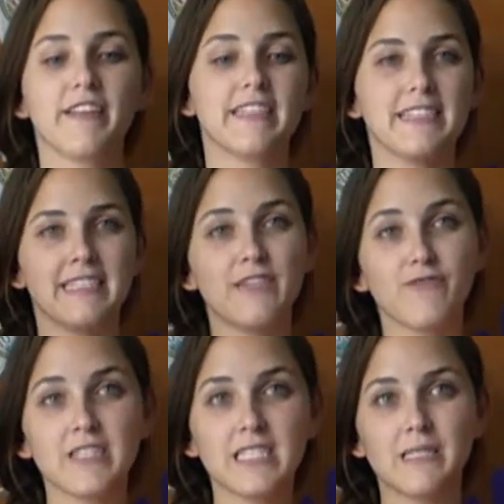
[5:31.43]
or these
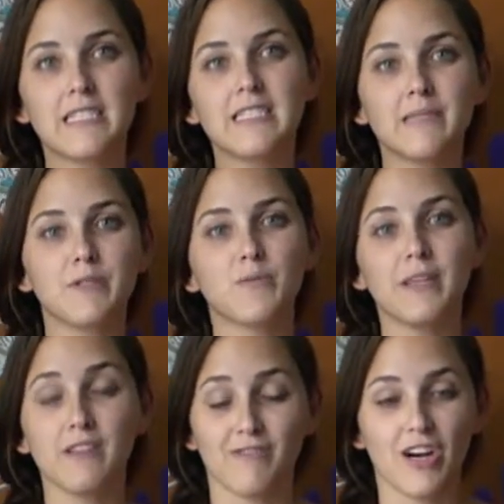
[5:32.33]
differences
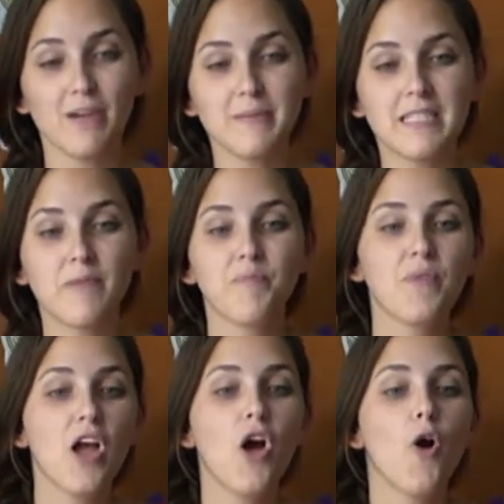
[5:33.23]
between the verbs,
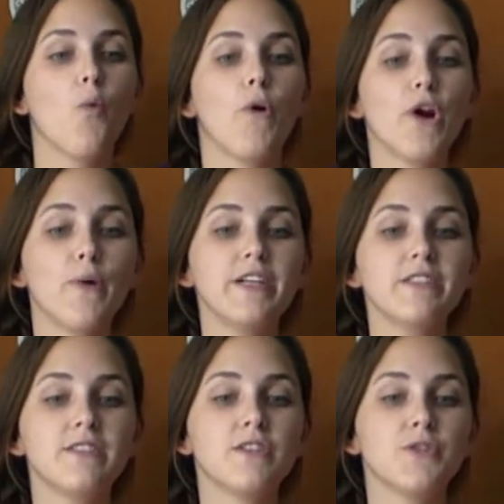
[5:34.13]
we are
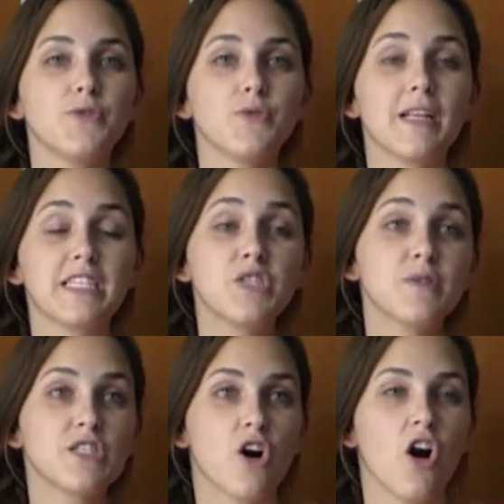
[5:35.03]
going to listen to
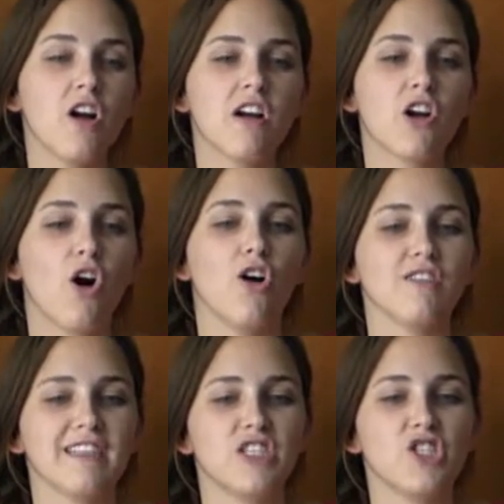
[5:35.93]
a song
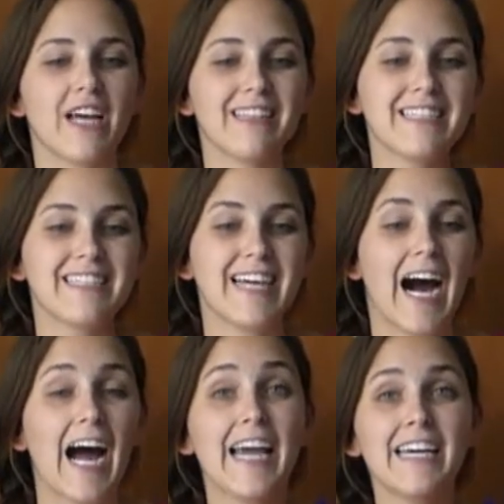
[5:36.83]
called Jealous
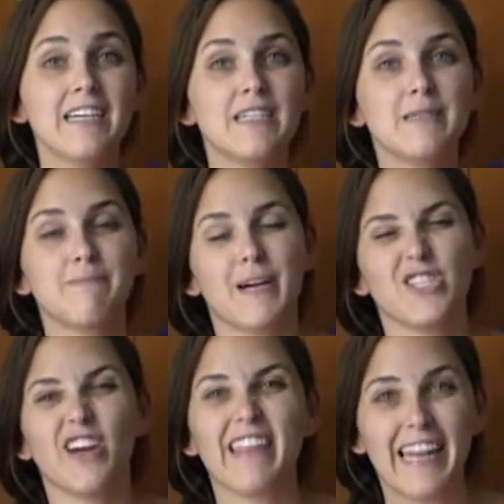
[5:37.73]
Guy by
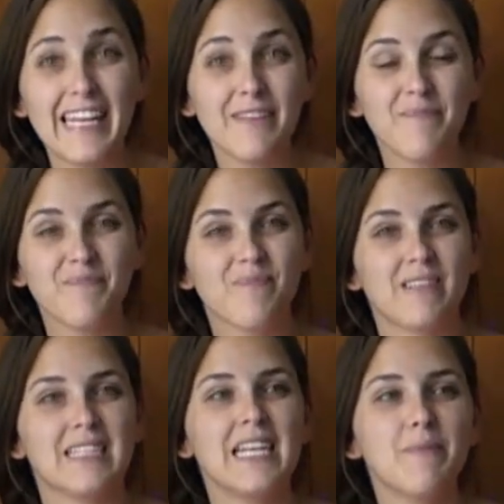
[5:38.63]
John Lennon.
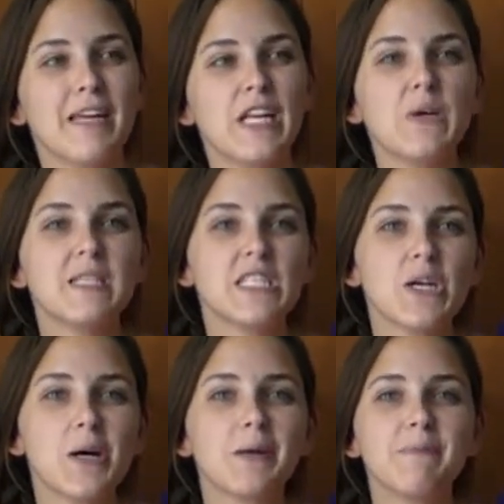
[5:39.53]
Does anybody know this
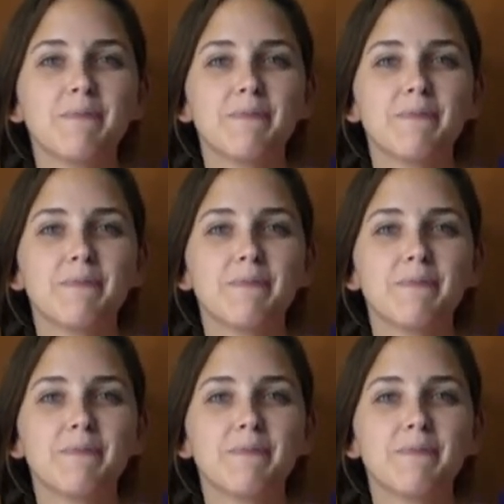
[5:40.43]
song?